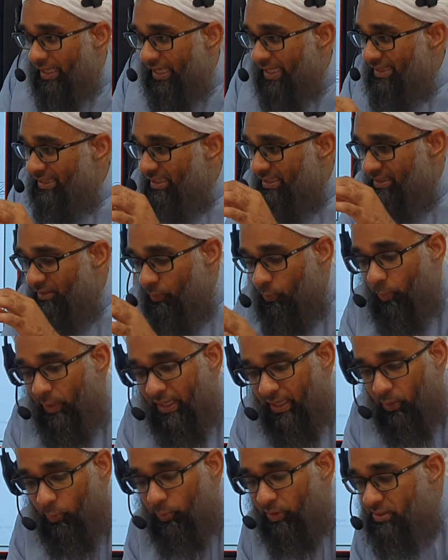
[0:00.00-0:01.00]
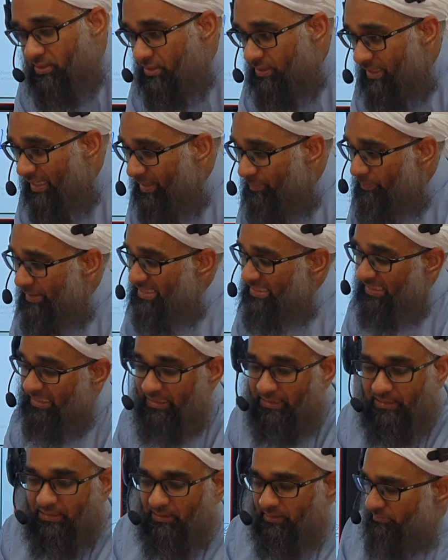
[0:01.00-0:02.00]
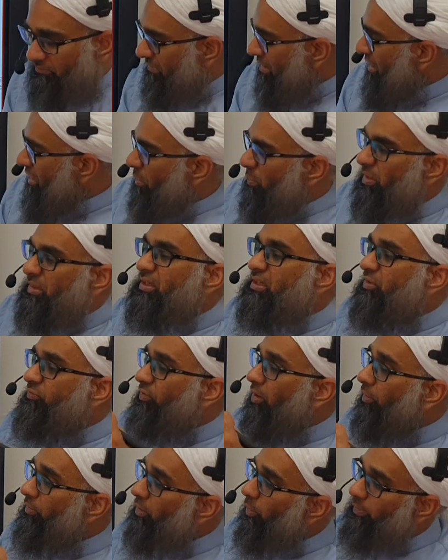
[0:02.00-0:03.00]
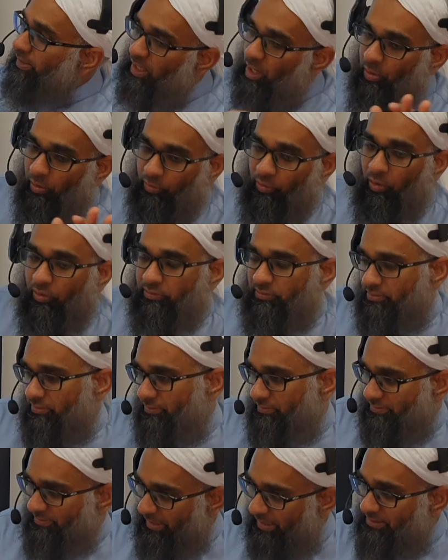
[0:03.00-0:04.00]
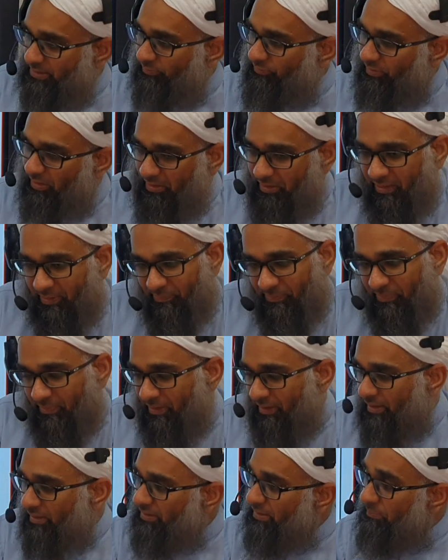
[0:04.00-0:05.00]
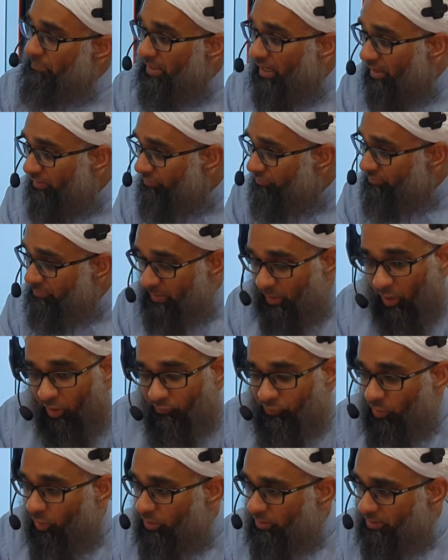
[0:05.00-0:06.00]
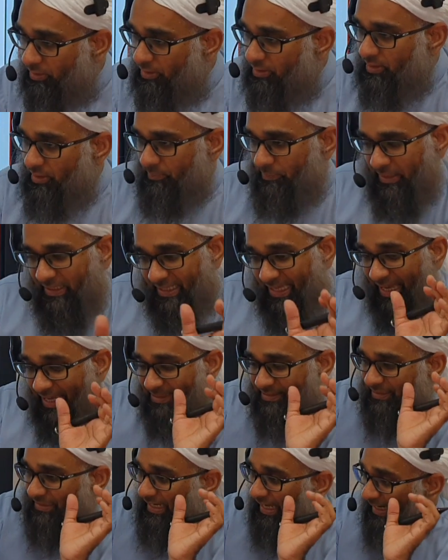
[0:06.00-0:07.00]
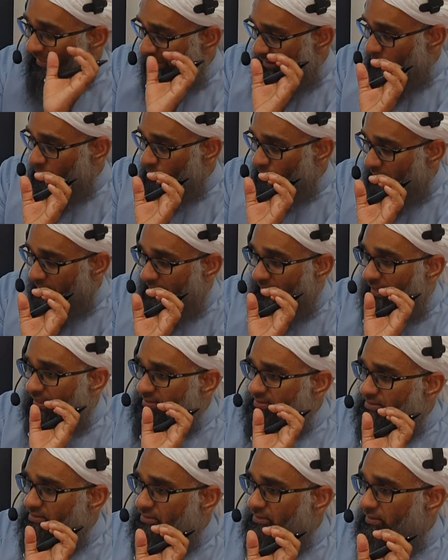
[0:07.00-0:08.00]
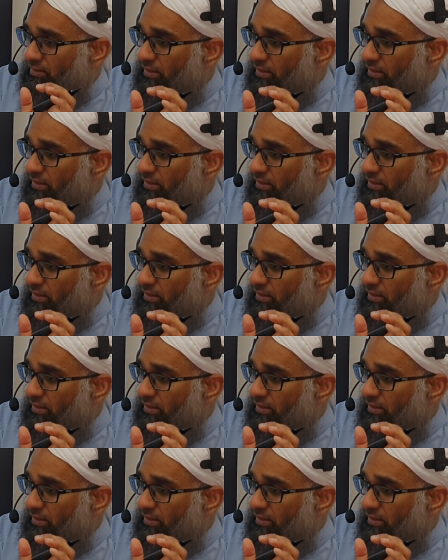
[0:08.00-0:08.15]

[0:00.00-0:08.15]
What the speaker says: The wing, which basically, whether they found out yet or not, scientifically, they may have not. But it has an anecdote and it has